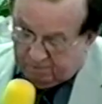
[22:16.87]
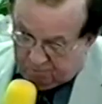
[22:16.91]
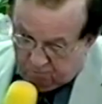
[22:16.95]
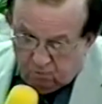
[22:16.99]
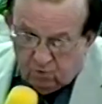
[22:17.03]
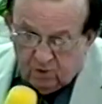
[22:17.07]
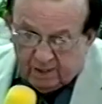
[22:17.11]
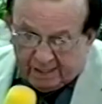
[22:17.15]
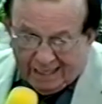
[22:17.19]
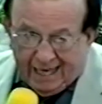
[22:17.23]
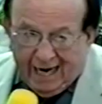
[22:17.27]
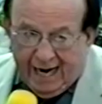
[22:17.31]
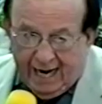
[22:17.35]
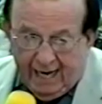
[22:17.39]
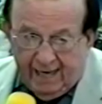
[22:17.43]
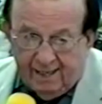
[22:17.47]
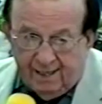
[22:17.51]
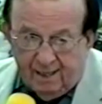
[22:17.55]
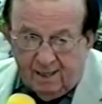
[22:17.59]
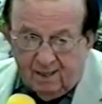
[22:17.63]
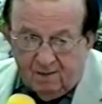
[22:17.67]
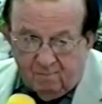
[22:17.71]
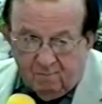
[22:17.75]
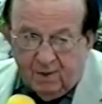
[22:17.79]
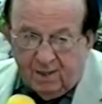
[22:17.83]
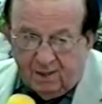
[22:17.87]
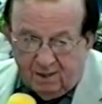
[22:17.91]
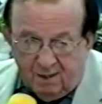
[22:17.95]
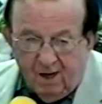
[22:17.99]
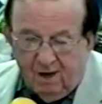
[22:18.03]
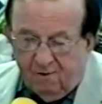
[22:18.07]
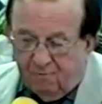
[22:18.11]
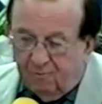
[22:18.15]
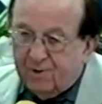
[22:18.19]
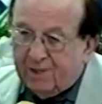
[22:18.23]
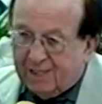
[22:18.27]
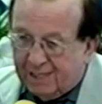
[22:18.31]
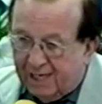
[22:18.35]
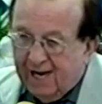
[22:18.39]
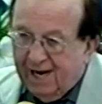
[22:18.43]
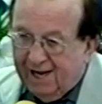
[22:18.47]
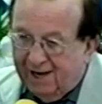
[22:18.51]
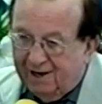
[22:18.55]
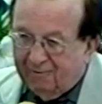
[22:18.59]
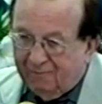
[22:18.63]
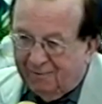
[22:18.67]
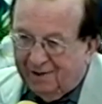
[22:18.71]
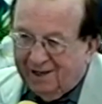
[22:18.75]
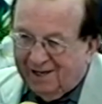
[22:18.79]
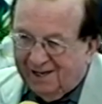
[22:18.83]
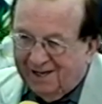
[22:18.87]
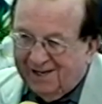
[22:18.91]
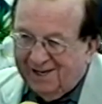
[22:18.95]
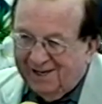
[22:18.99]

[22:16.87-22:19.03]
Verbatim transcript: Retarded, but not retiring.